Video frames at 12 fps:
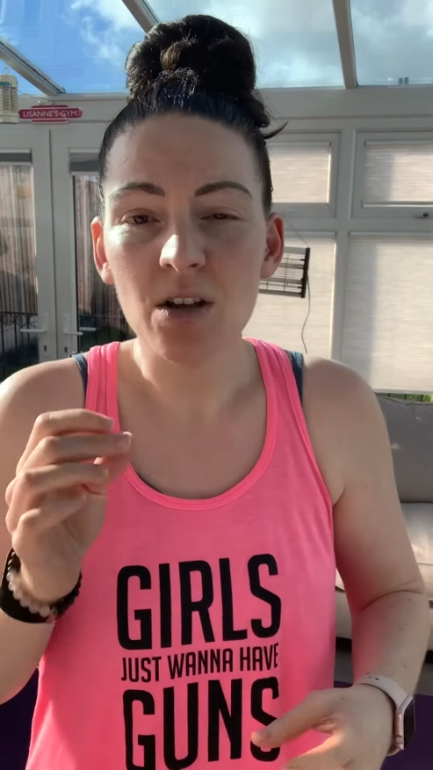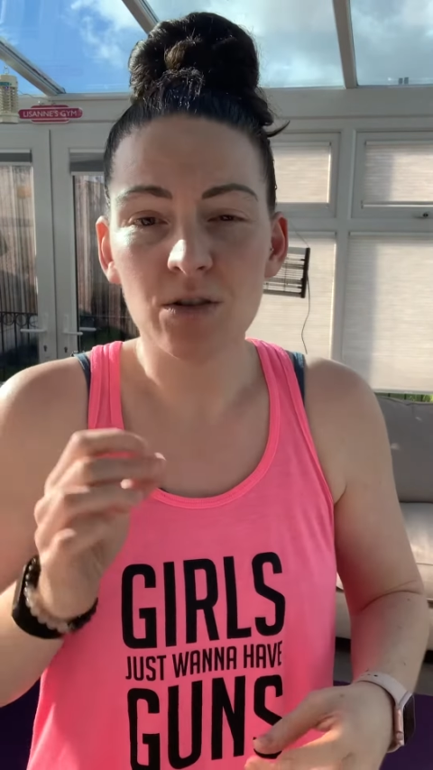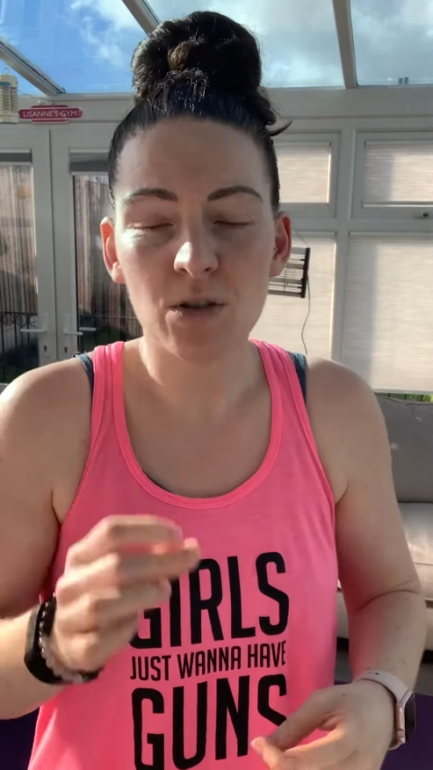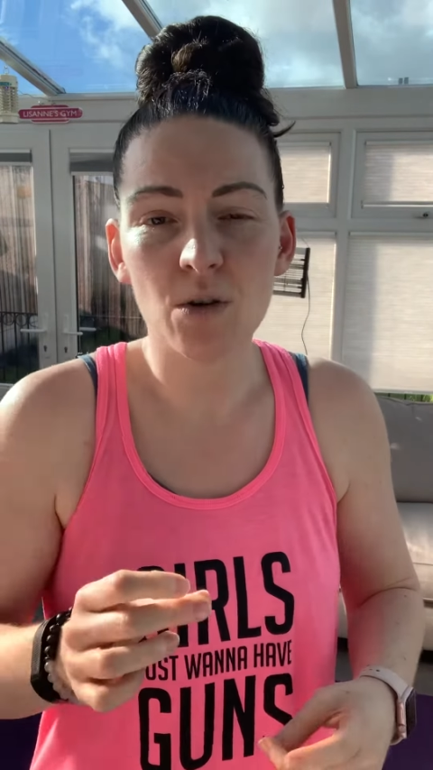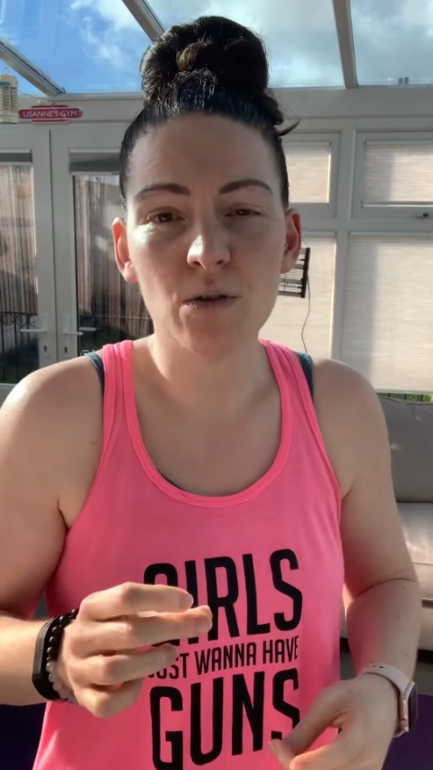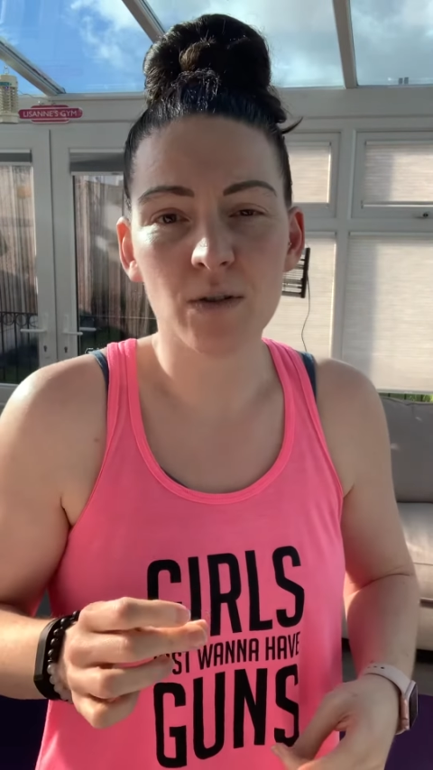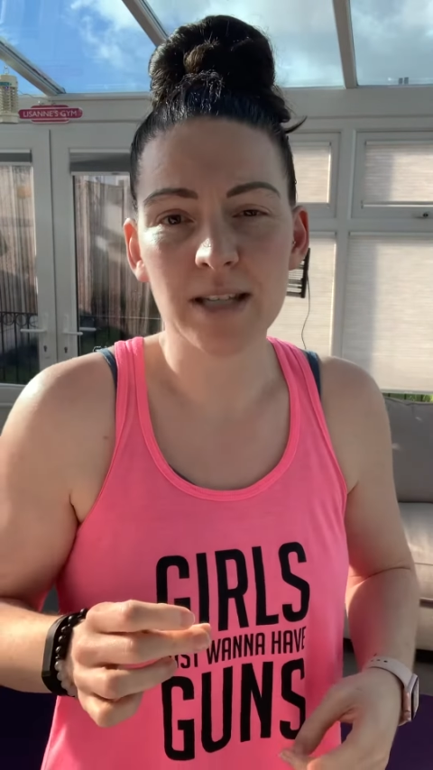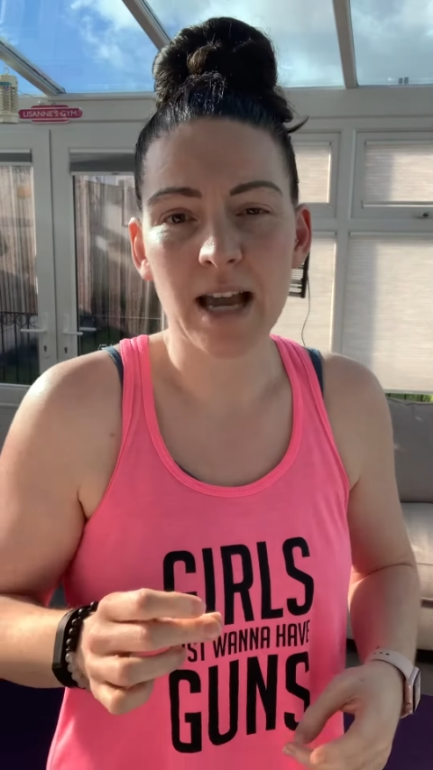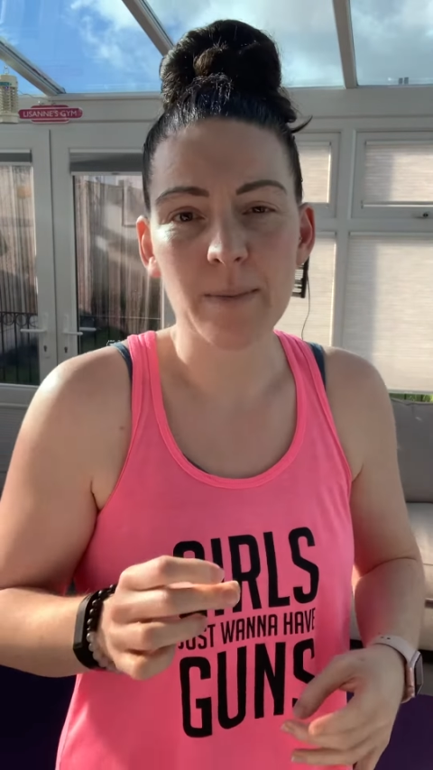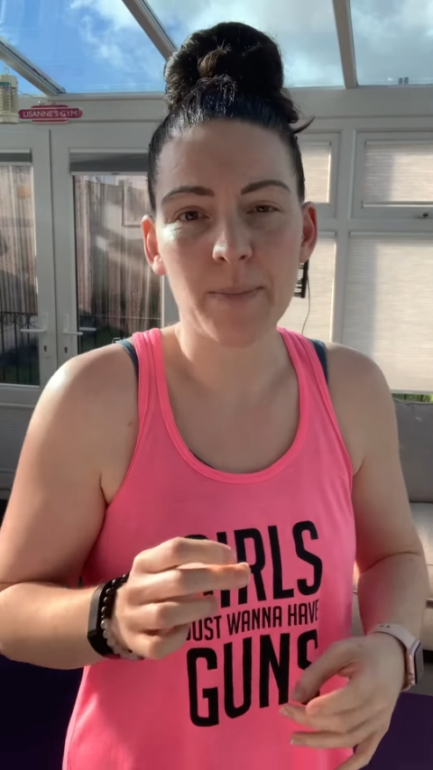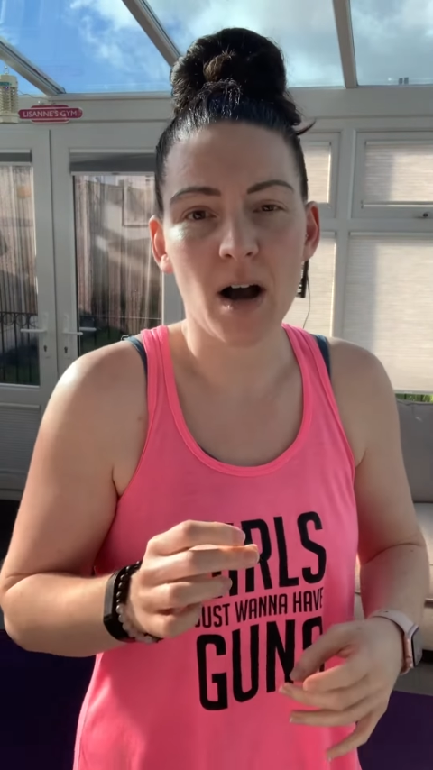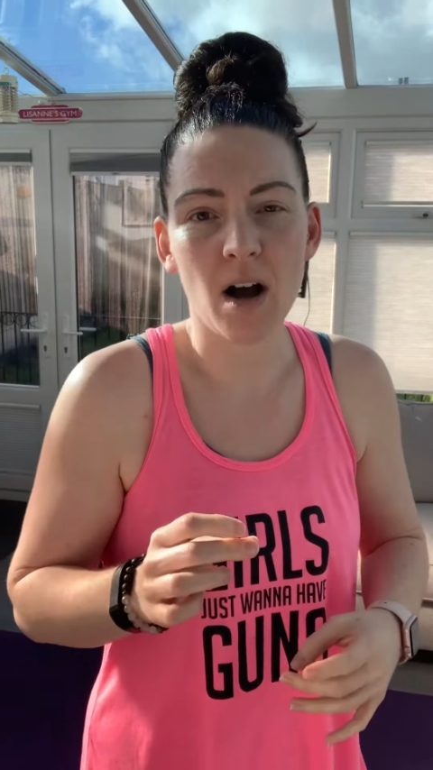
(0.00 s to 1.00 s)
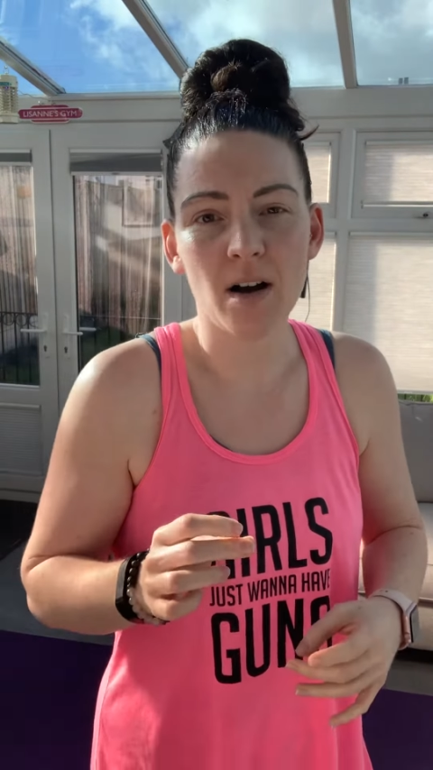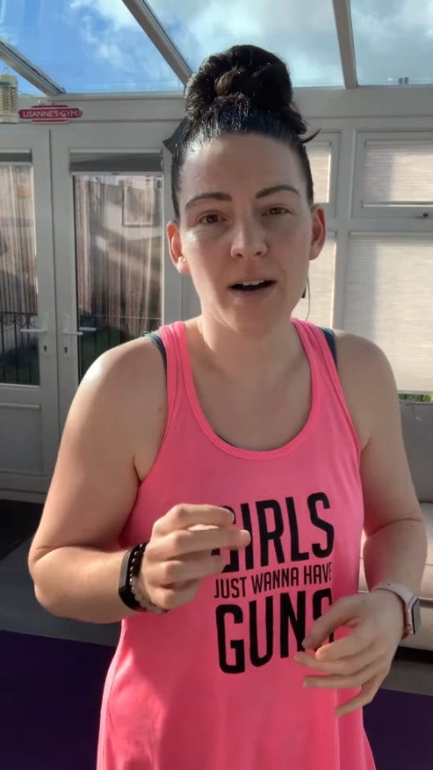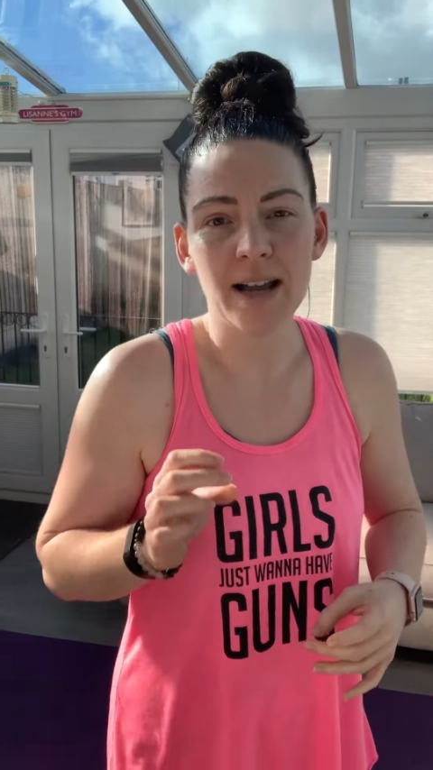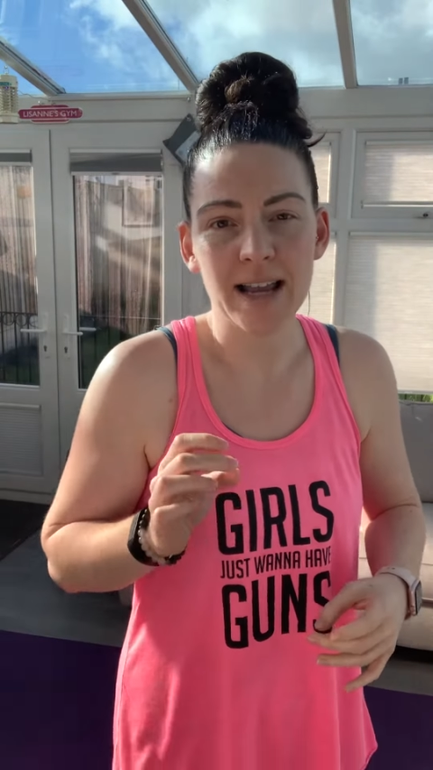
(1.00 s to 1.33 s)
do not take part